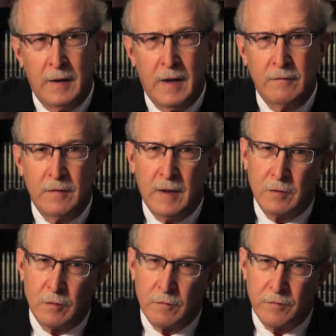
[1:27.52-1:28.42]
And as
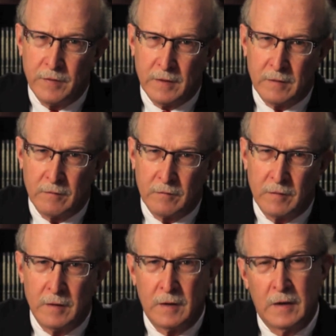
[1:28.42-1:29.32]
that nerve
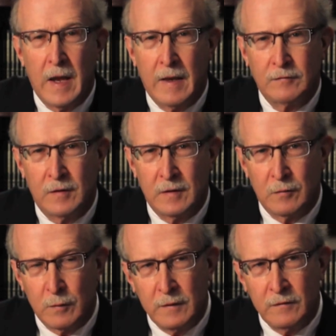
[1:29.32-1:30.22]
thickens, and as it
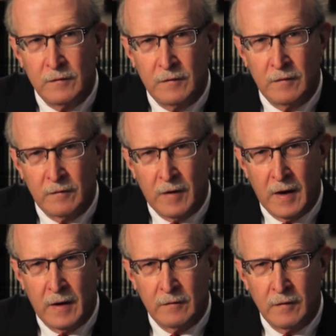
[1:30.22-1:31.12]
increases in
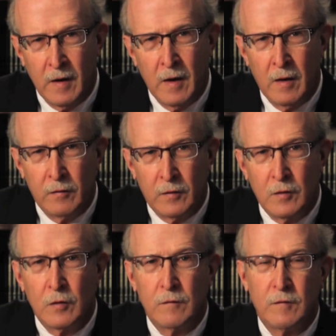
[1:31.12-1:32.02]
size,
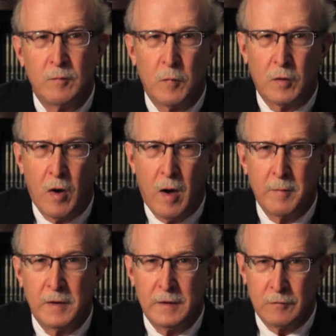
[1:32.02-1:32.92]
the nerve is more
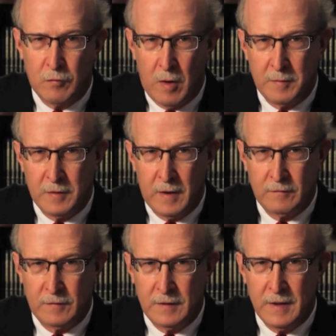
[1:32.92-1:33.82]
commonly
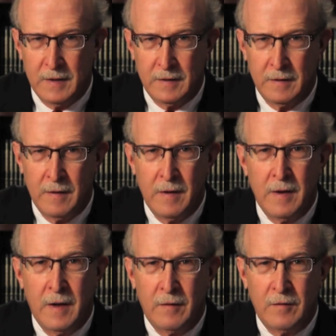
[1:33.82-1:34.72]
traumatized again.
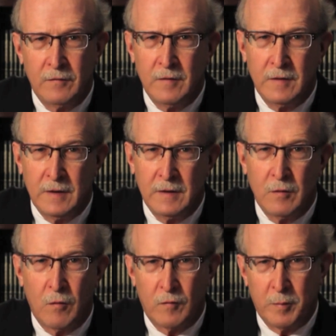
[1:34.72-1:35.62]
And this
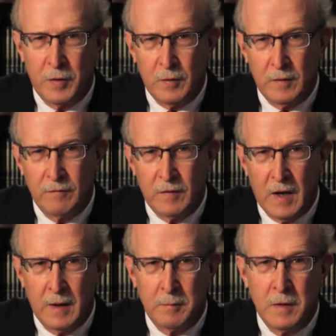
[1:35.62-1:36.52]
indeed, over a period of
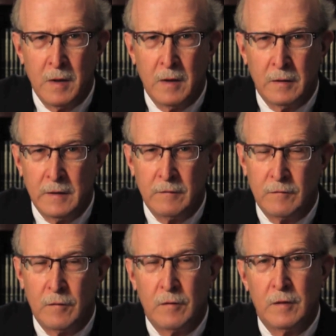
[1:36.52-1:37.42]
time,
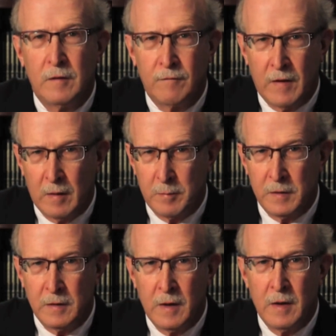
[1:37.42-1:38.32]
leads to the
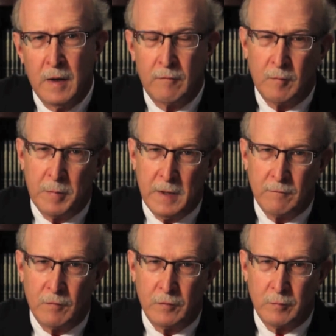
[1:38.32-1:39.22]
development of a
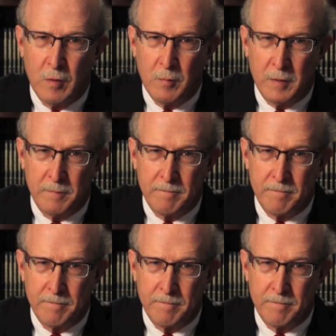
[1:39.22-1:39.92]
painful neuroma.